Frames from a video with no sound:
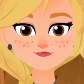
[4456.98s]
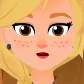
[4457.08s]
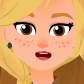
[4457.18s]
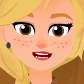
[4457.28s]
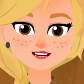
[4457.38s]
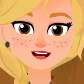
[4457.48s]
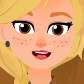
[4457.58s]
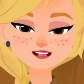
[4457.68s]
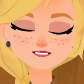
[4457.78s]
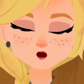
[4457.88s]
The lady
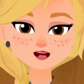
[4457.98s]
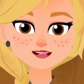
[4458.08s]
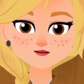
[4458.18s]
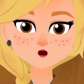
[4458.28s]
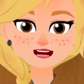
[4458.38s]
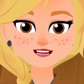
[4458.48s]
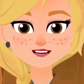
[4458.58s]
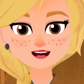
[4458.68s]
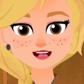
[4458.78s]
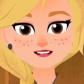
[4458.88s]
asked me not to
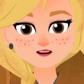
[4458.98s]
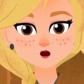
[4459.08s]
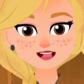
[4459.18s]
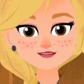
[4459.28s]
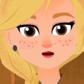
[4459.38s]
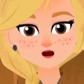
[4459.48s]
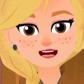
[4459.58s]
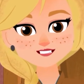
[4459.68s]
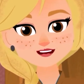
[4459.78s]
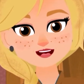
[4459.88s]
freak out and that she could
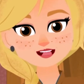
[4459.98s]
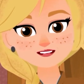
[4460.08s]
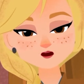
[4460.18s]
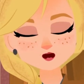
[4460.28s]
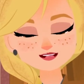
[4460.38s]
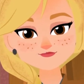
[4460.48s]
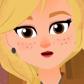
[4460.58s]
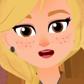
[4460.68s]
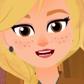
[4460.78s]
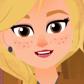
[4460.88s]
cover the bald
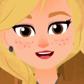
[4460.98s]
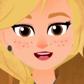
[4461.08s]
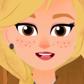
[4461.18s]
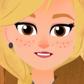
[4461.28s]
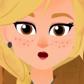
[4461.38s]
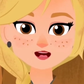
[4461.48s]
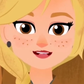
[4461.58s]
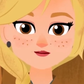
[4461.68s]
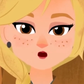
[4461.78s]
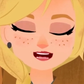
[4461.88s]
spots with a really
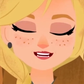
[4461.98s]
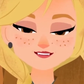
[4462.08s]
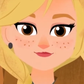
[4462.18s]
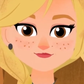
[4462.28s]
short haircut.